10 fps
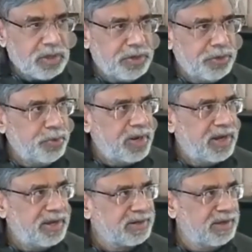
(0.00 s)
you
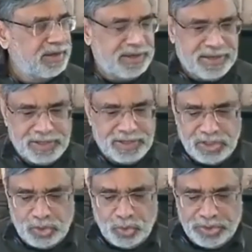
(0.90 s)
are
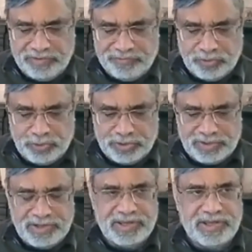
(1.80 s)
looking
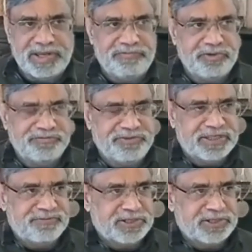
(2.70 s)
for, if you have fixed